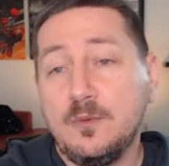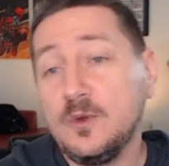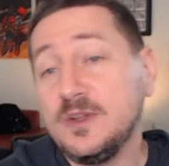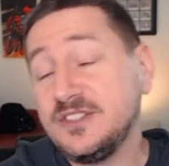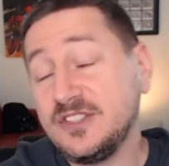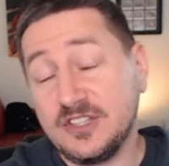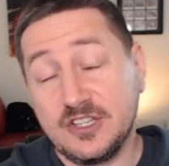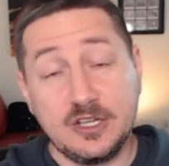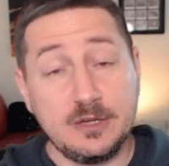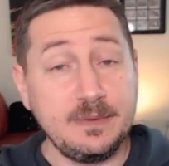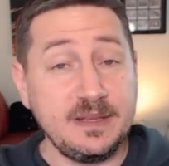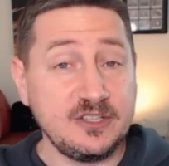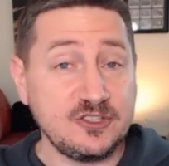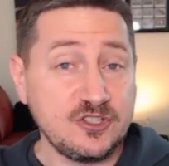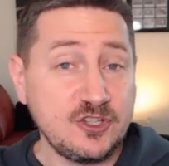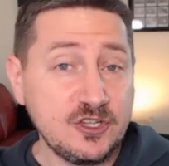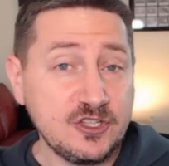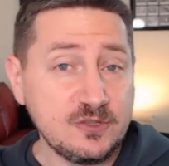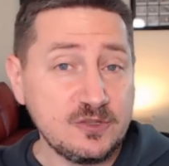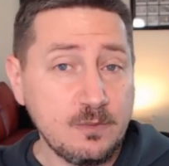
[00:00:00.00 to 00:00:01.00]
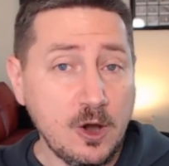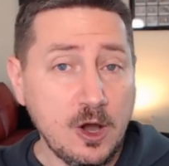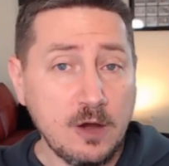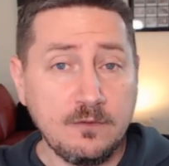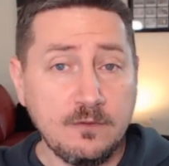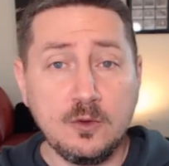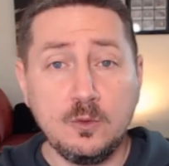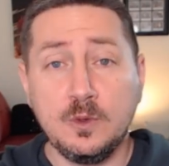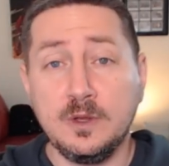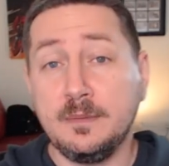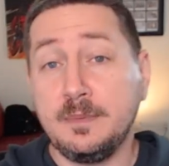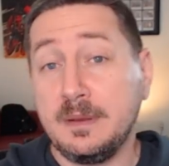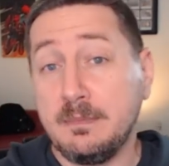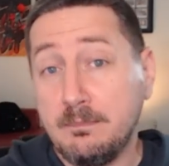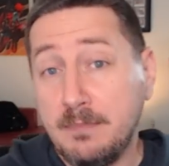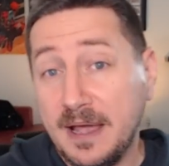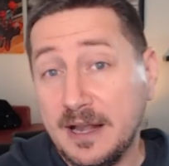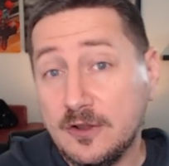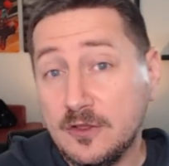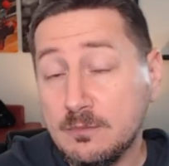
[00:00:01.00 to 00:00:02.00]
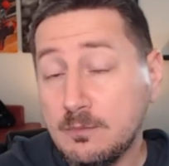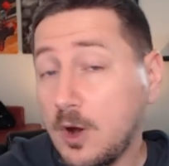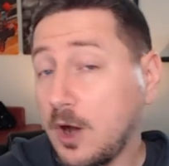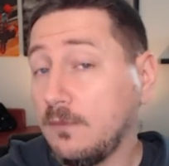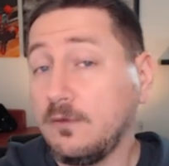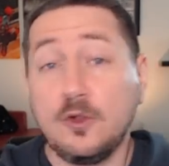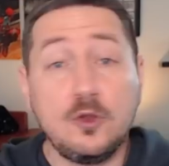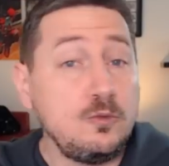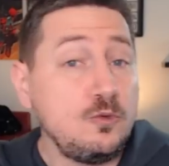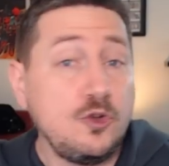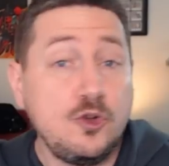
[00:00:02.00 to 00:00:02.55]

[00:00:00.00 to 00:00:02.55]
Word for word: Was it going to be as good as Marvel? Will it be better than Marvel?